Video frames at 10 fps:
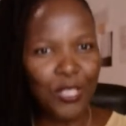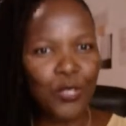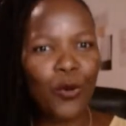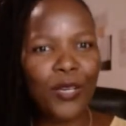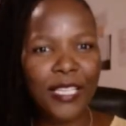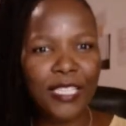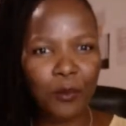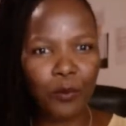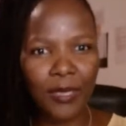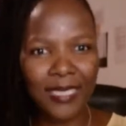to connect
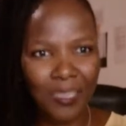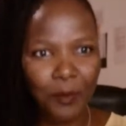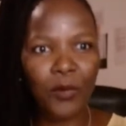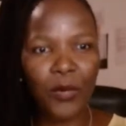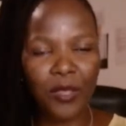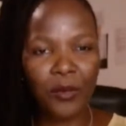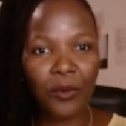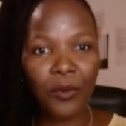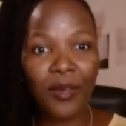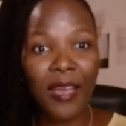deeply with
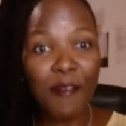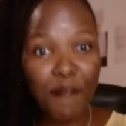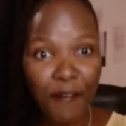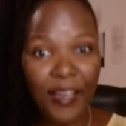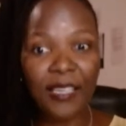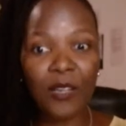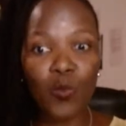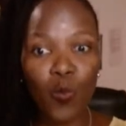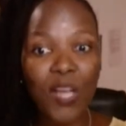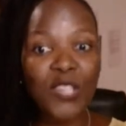you and find
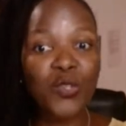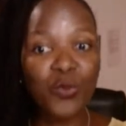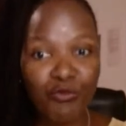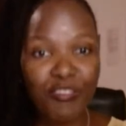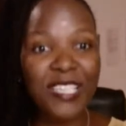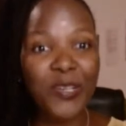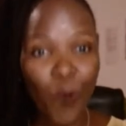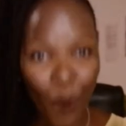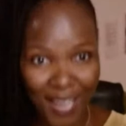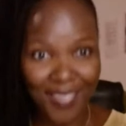out what you really
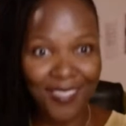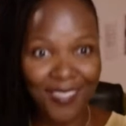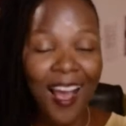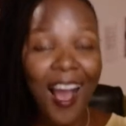want,